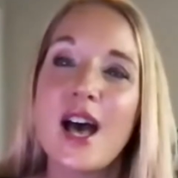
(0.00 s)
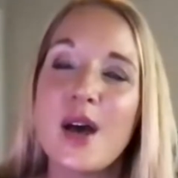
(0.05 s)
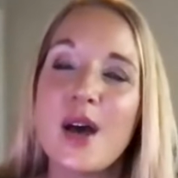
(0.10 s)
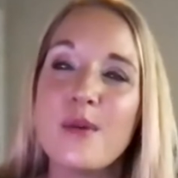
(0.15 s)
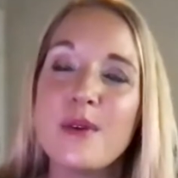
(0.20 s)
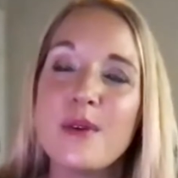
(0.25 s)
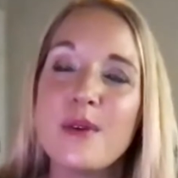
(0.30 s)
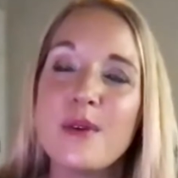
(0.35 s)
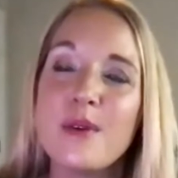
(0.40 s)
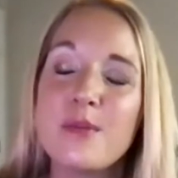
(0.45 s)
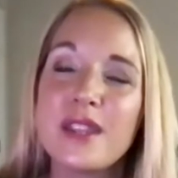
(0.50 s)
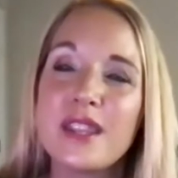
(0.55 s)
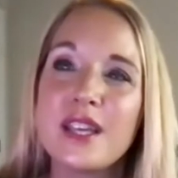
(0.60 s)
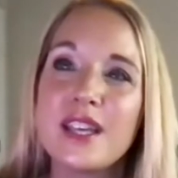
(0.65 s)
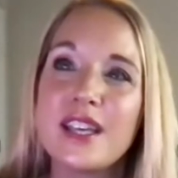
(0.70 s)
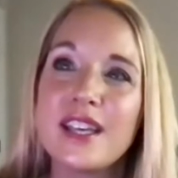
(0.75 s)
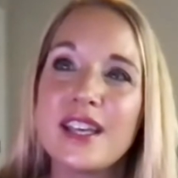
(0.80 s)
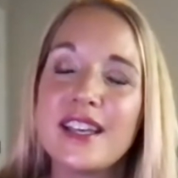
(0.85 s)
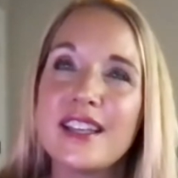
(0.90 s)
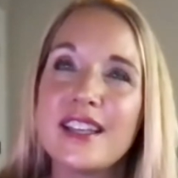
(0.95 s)
But
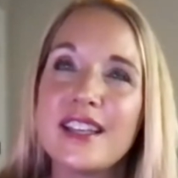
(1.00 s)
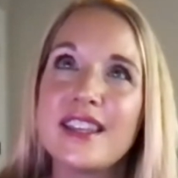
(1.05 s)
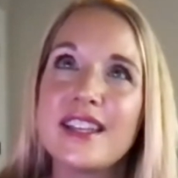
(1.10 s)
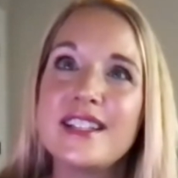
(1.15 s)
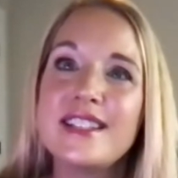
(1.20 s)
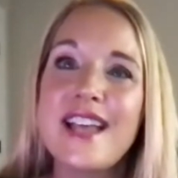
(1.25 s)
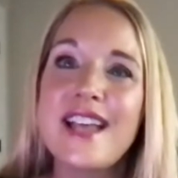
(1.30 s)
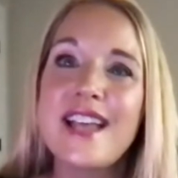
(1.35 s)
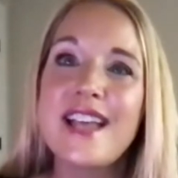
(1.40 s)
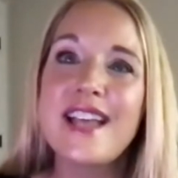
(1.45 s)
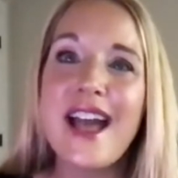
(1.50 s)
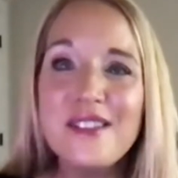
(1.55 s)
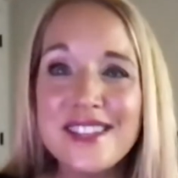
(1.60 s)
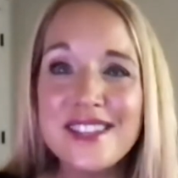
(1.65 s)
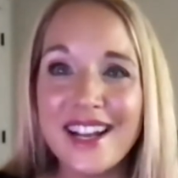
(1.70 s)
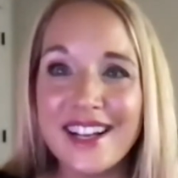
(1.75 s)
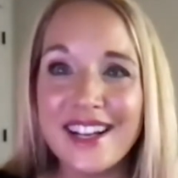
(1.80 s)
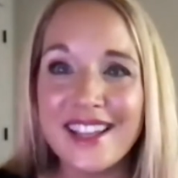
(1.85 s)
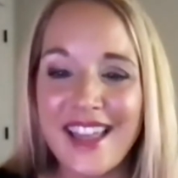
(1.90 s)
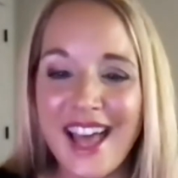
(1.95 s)
the
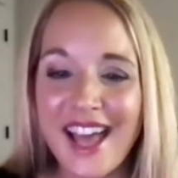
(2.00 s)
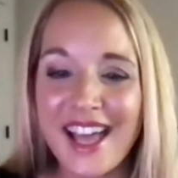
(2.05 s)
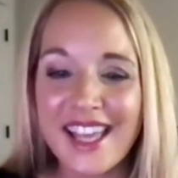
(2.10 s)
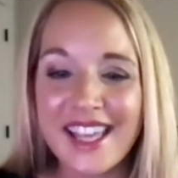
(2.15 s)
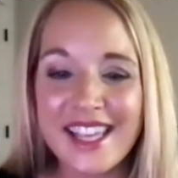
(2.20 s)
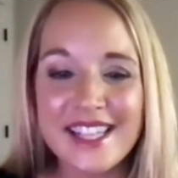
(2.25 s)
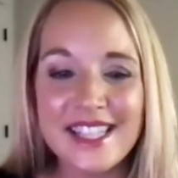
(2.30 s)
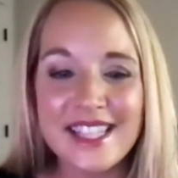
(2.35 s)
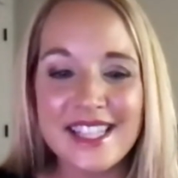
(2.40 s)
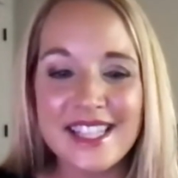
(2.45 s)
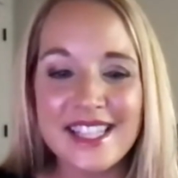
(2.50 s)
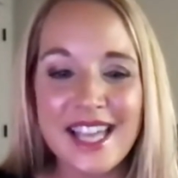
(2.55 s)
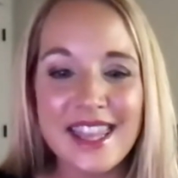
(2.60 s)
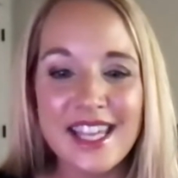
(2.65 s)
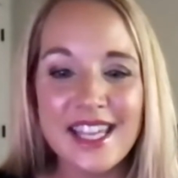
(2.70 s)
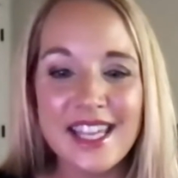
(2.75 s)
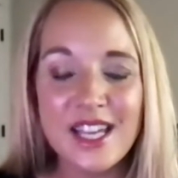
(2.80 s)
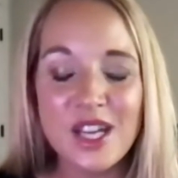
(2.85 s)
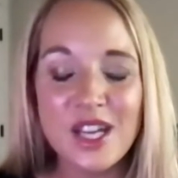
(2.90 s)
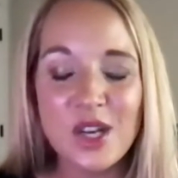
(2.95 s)
downside of that is I
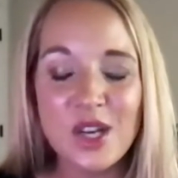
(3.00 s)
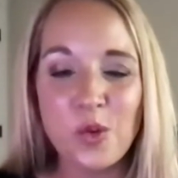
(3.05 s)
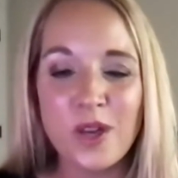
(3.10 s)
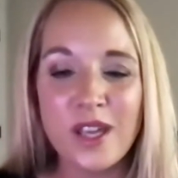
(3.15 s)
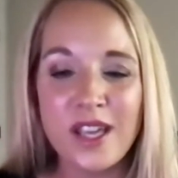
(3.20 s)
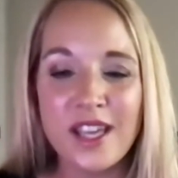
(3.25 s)
think